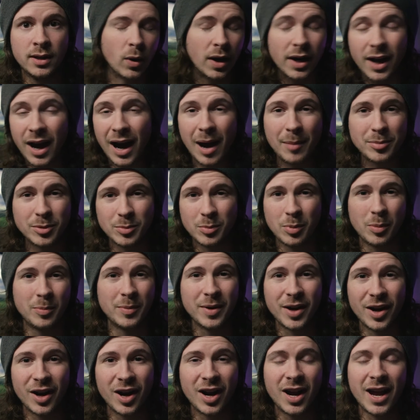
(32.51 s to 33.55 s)
We're gonna hop into
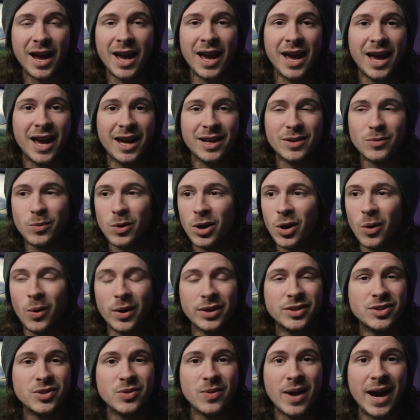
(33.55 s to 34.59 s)
Premiere and we're
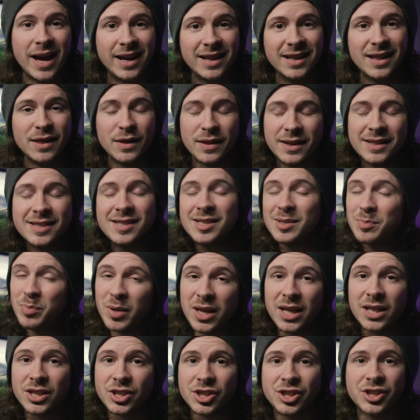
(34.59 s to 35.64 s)
going to edit this
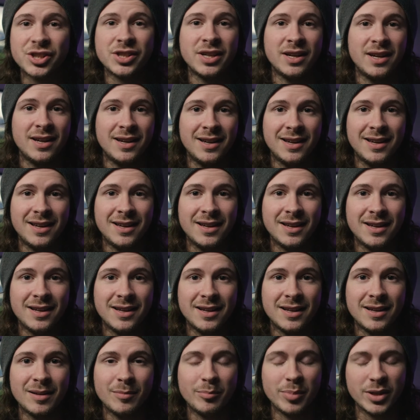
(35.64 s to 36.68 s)
speech
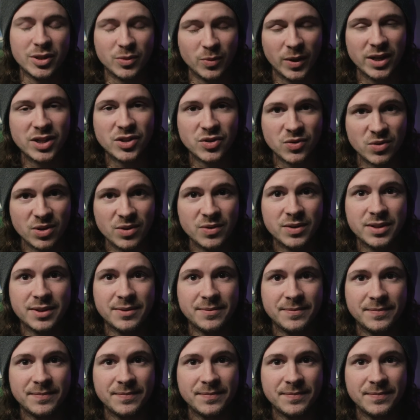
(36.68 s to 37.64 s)
by Dwight Schrute.